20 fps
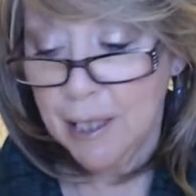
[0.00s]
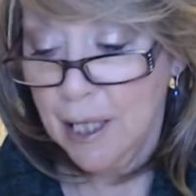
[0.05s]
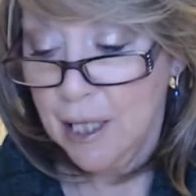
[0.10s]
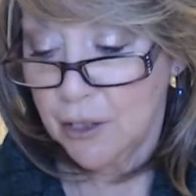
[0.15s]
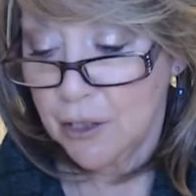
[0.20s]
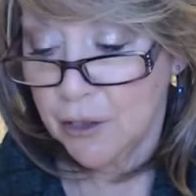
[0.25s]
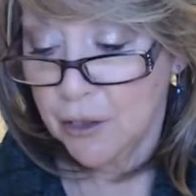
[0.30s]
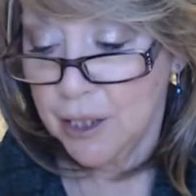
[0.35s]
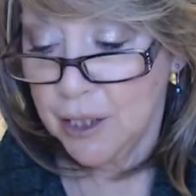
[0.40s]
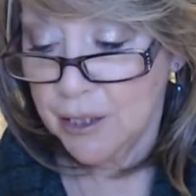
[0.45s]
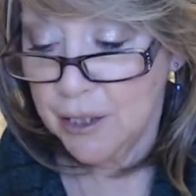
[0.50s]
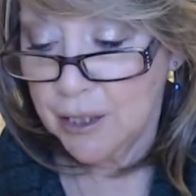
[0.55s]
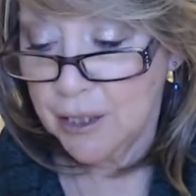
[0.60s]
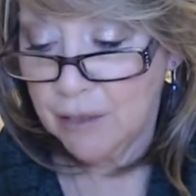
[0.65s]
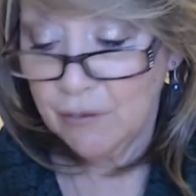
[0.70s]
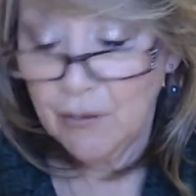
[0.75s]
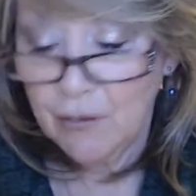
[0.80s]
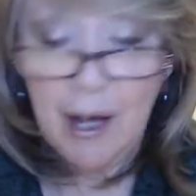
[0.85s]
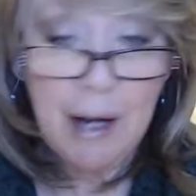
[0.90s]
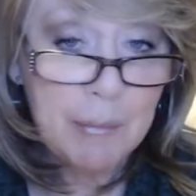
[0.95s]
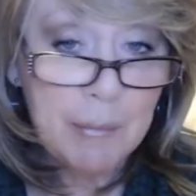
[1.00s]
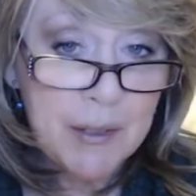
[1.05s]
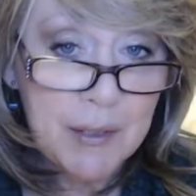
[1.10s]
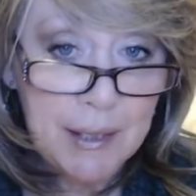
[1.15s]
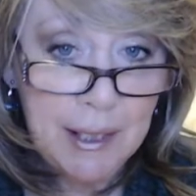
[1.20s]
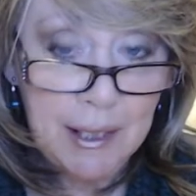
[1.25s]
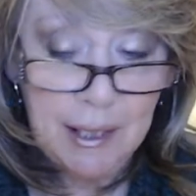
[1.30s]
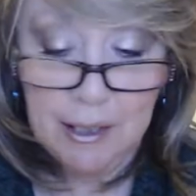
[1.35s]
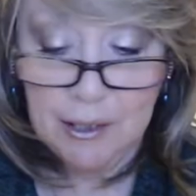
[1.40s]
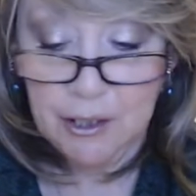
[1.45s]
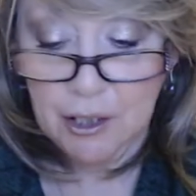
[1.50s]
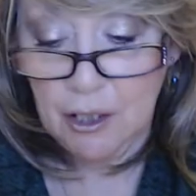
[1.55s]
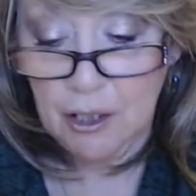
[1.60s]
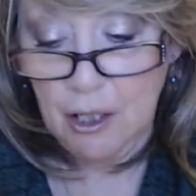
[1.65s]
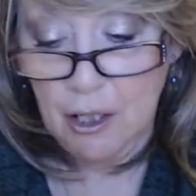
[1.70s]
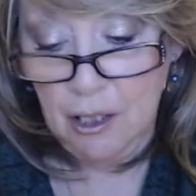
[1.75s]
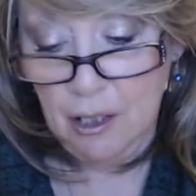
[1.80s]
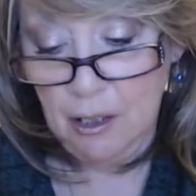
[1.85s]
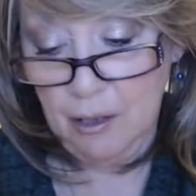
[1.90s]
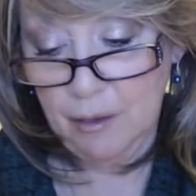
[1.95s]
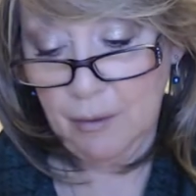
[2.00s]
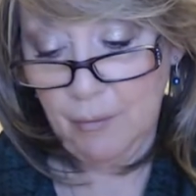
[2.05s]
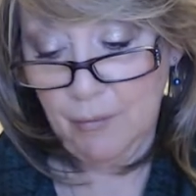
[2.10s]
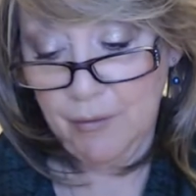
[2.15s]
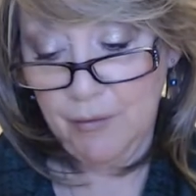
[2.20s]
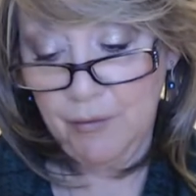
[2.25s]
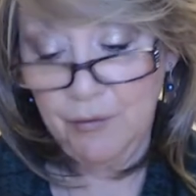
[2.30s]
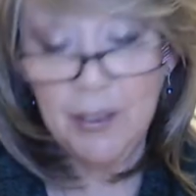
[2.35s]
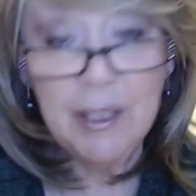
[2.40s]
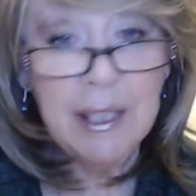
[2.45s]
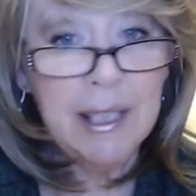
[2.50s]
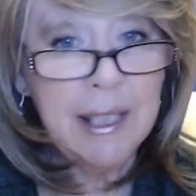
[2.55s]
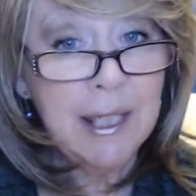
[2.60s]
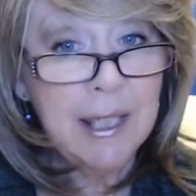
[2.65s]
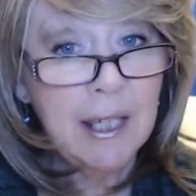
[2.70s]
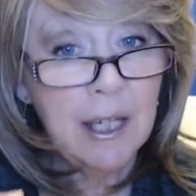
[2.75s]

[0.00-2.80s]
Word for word: So this is Farmacy. It's called Filling